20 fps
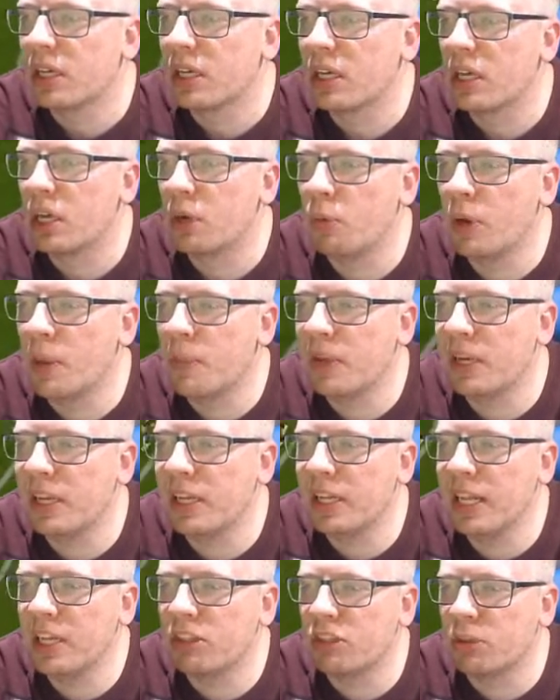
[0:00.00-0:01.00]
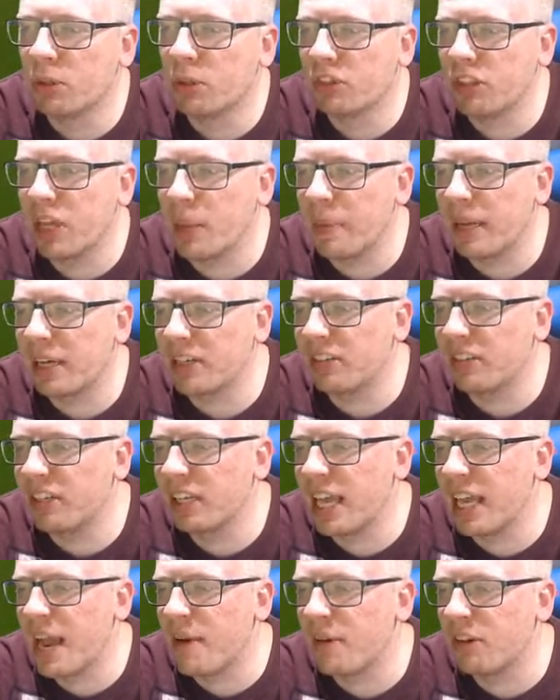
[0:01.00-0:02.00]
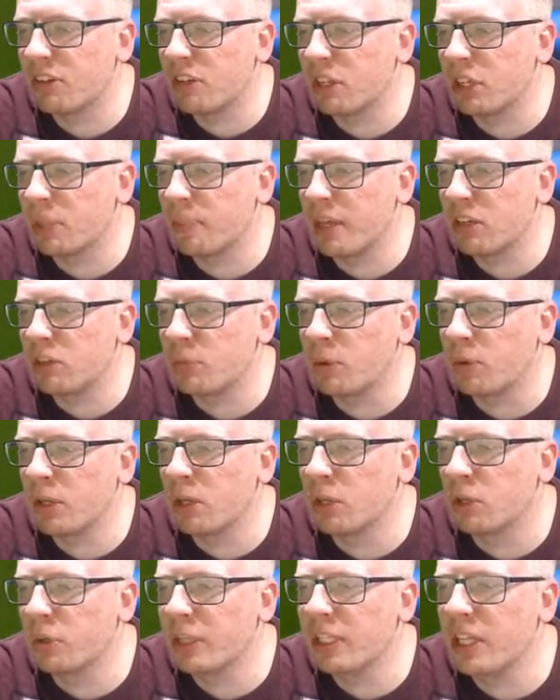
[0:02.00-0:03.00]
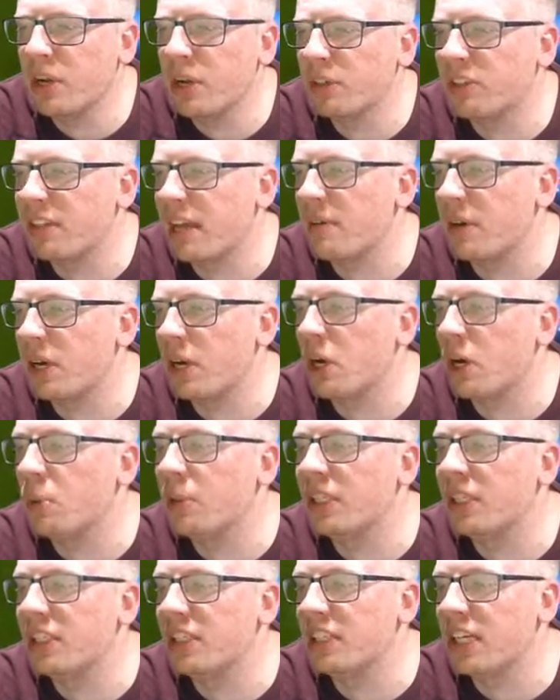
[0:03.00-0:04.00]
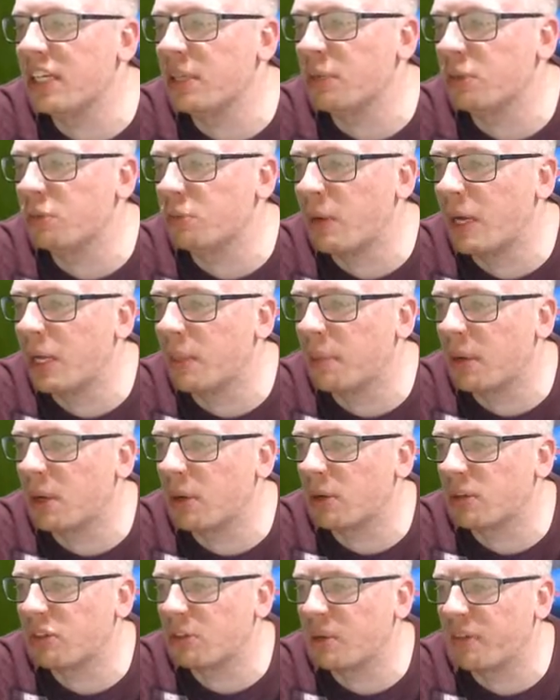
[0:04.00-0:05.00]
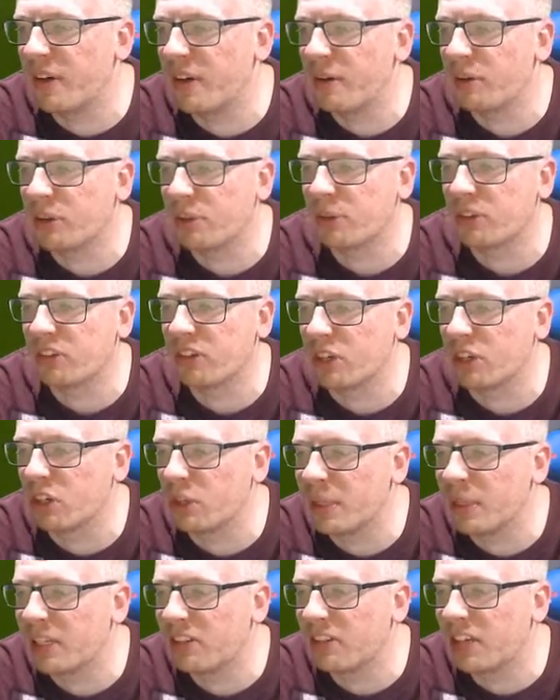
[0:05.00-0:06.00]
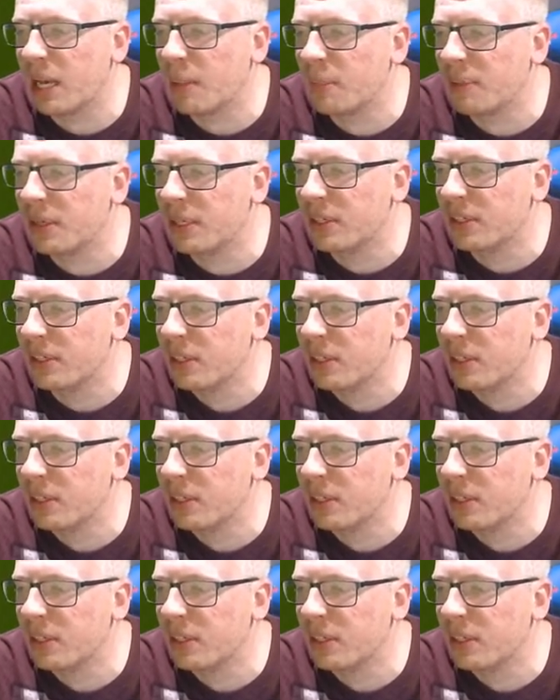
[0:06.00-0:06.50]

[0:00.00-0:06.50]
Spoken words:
Gonna whip it in there towards that back stick area. It's not the best ball. We could win the nod down. Oh, we did. It was well blocked, to be fair. Otherwise, that could have been a tap-in.